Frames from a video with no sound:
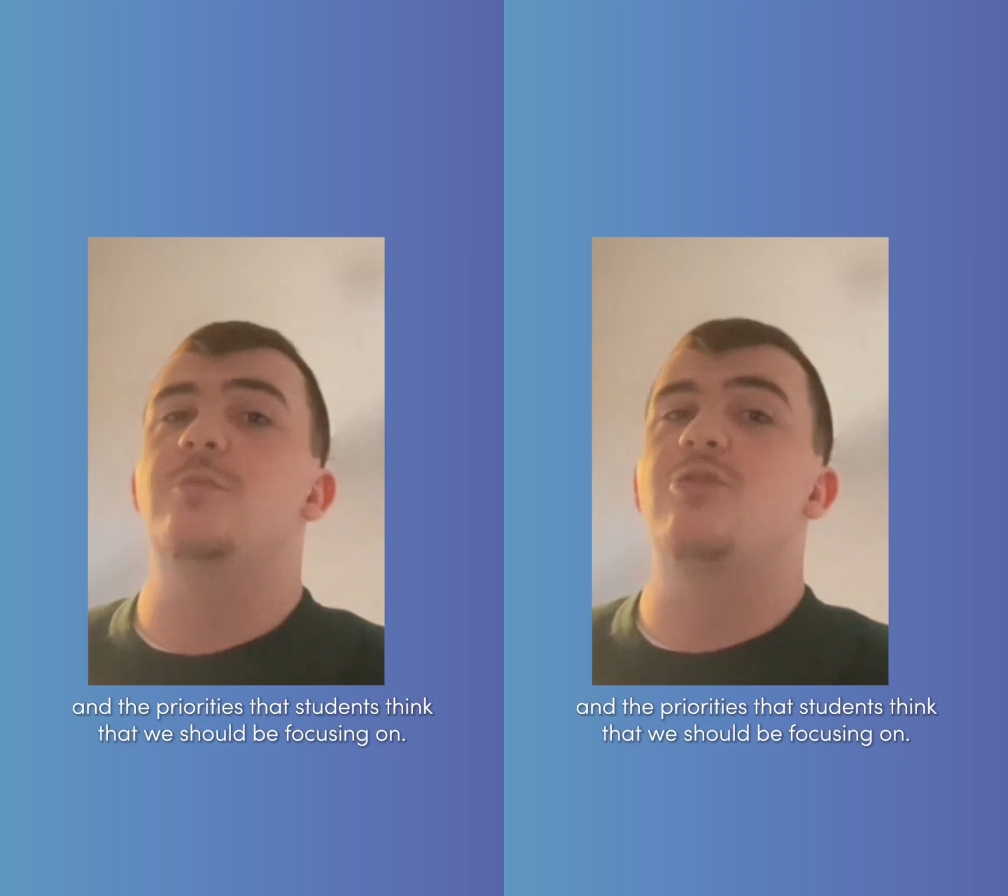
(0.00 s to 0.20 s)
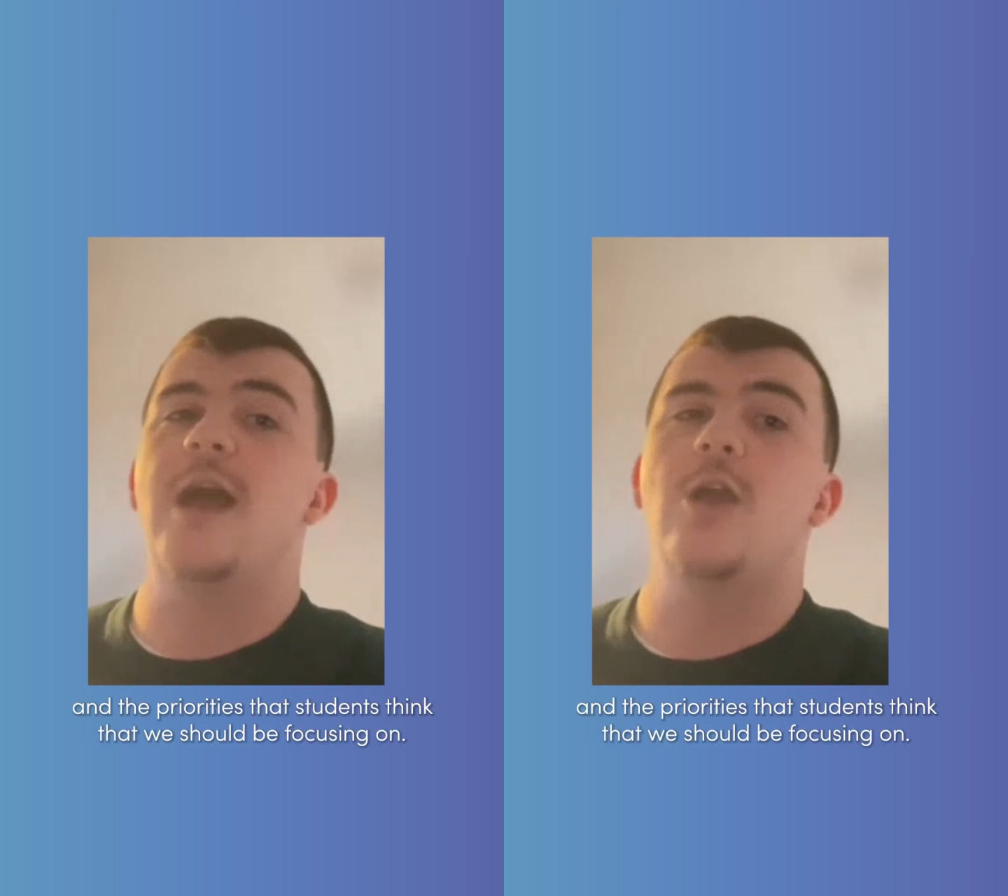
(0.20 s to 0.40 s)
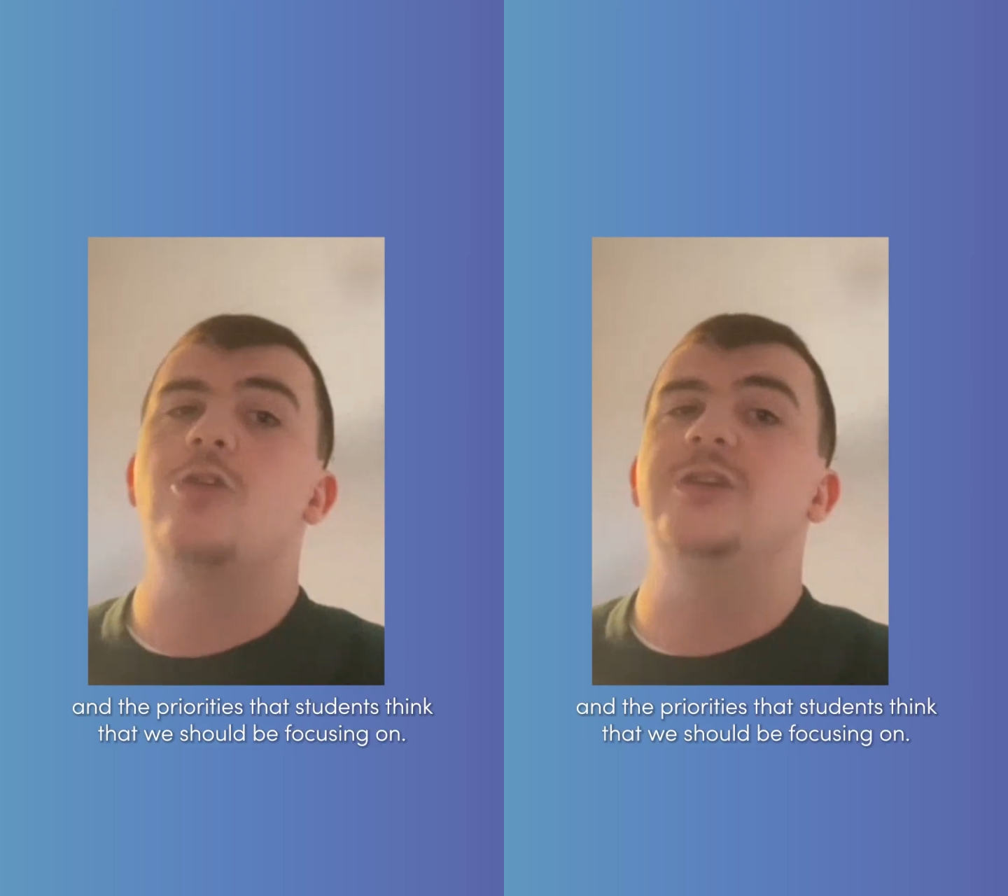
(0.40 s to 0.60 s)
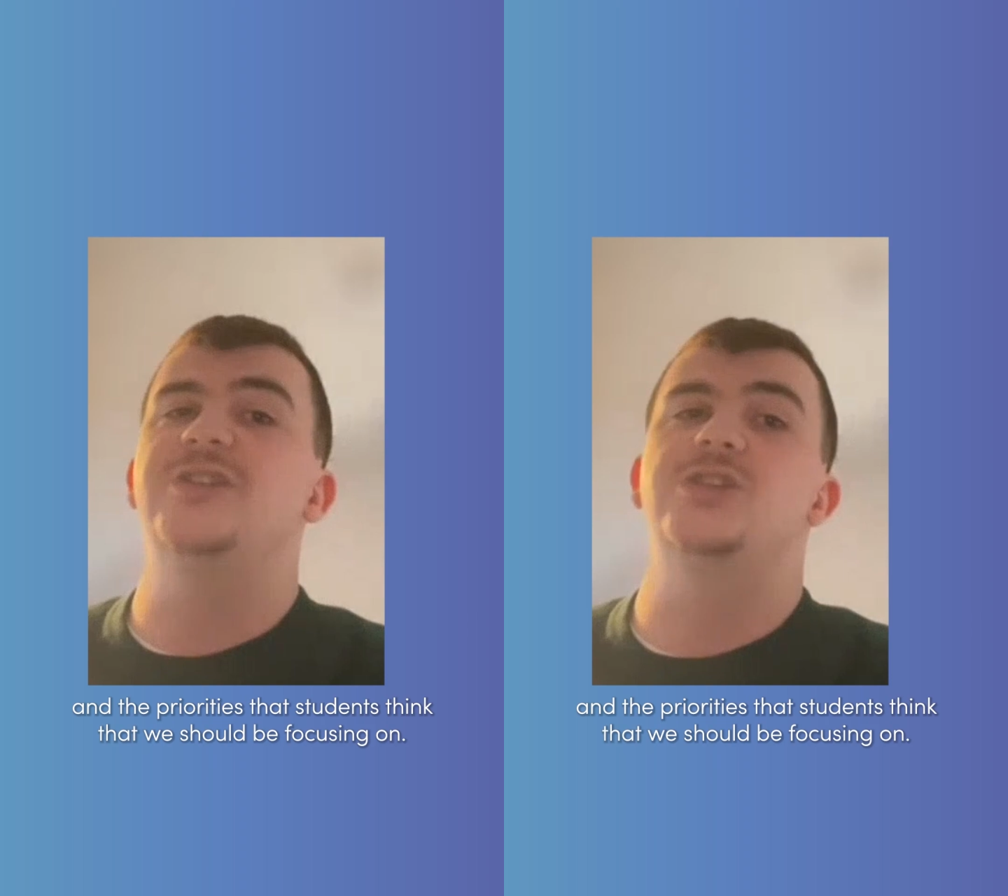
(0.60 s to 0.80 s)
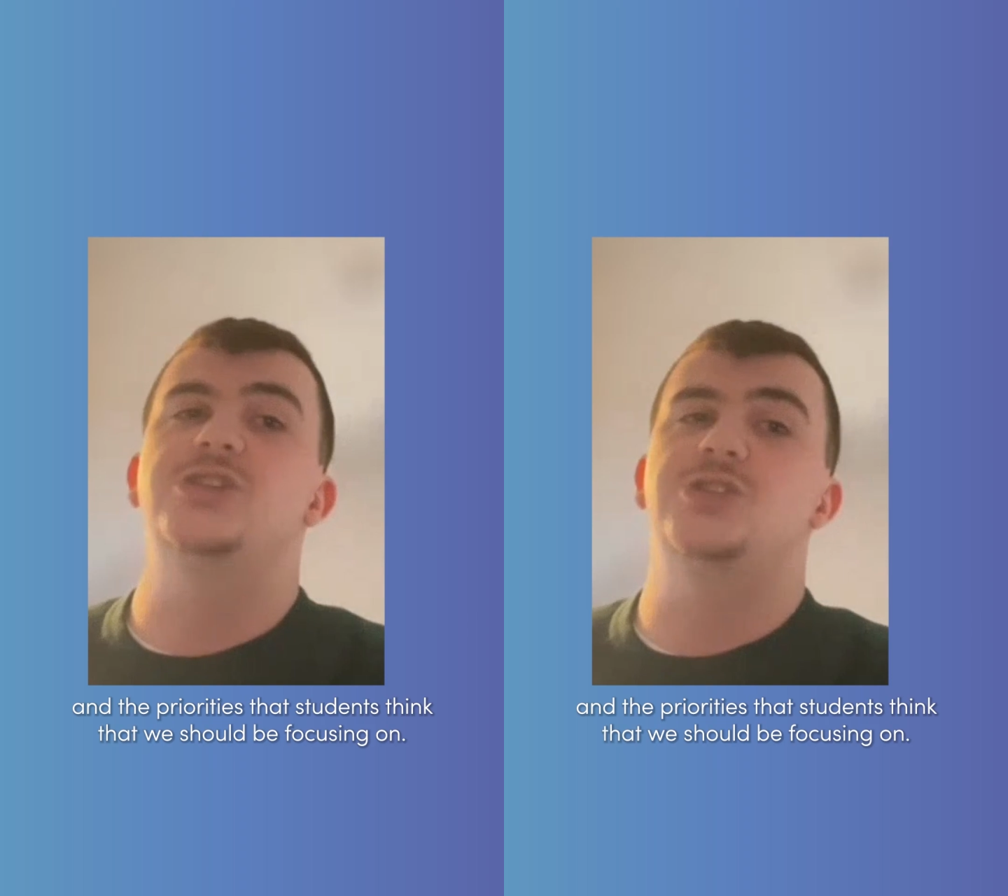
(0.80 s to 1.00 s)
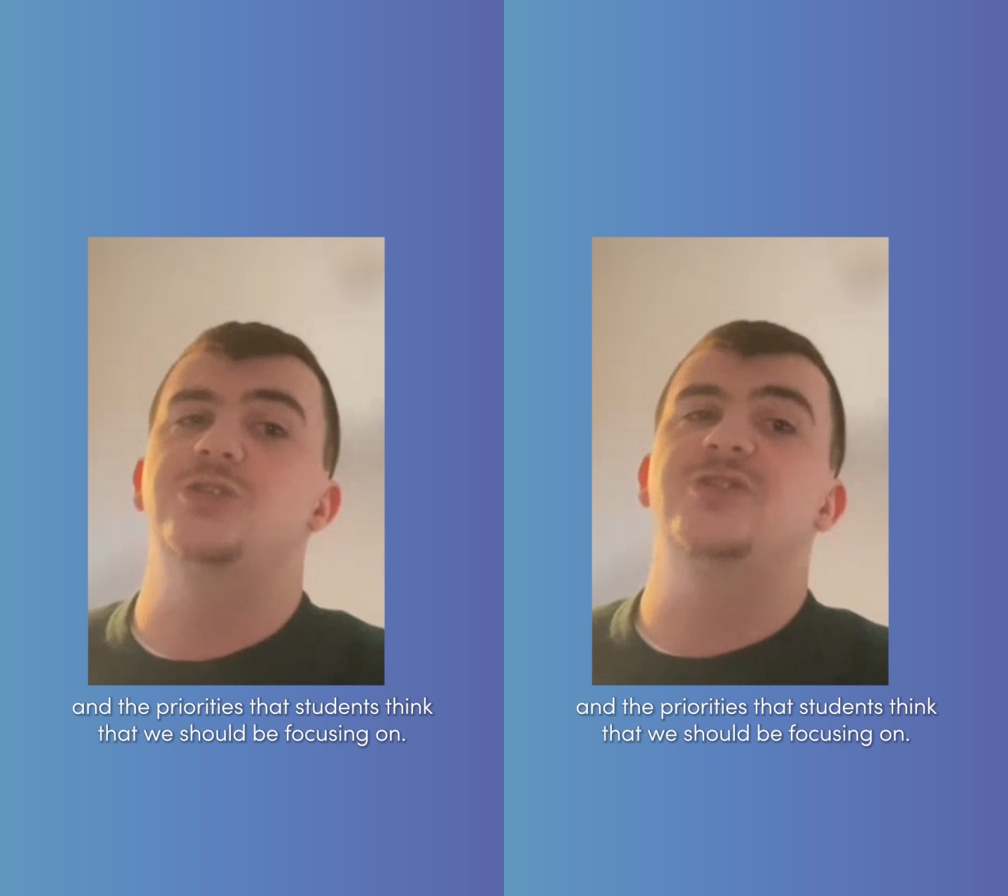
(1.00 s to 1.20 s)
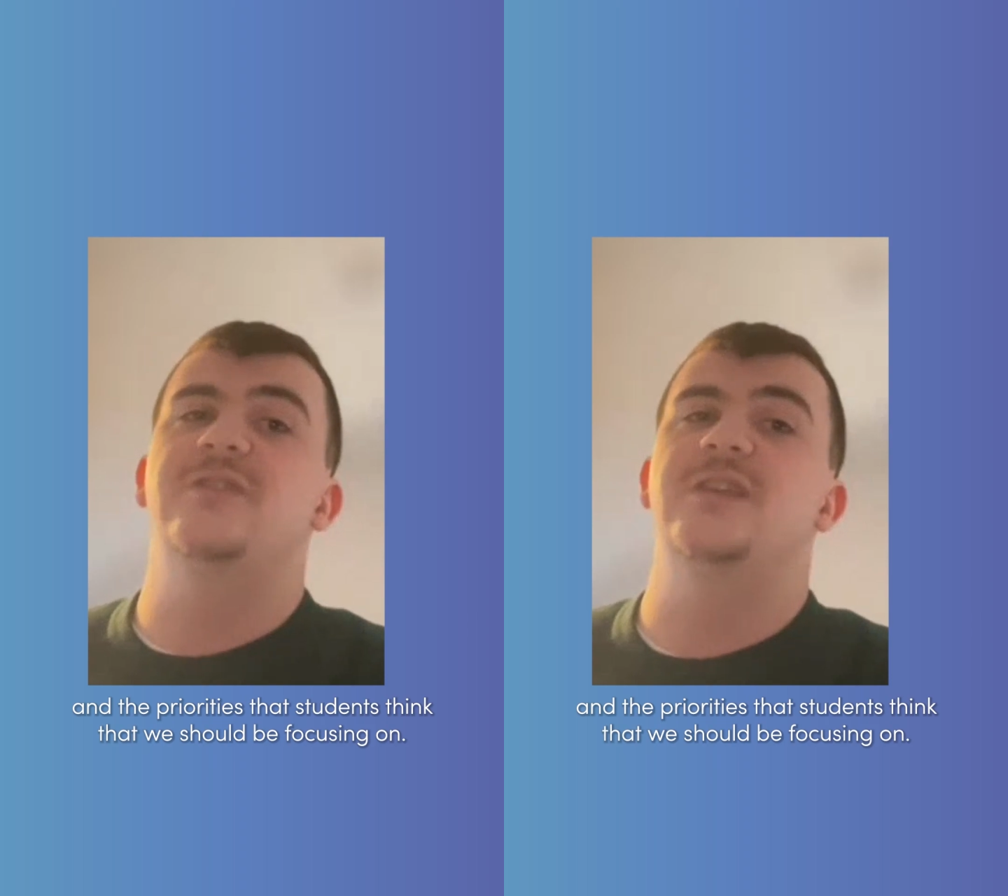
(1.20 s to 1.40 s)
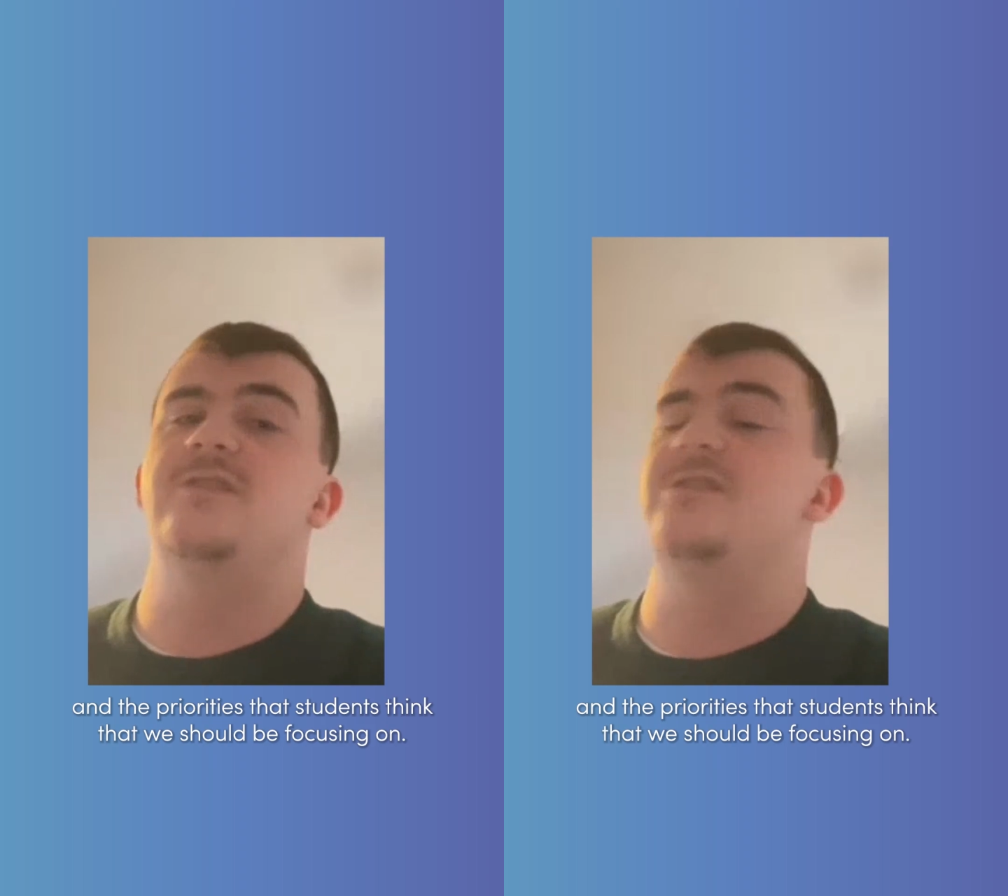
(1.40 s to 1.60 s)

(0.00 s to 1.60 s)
priorities that students think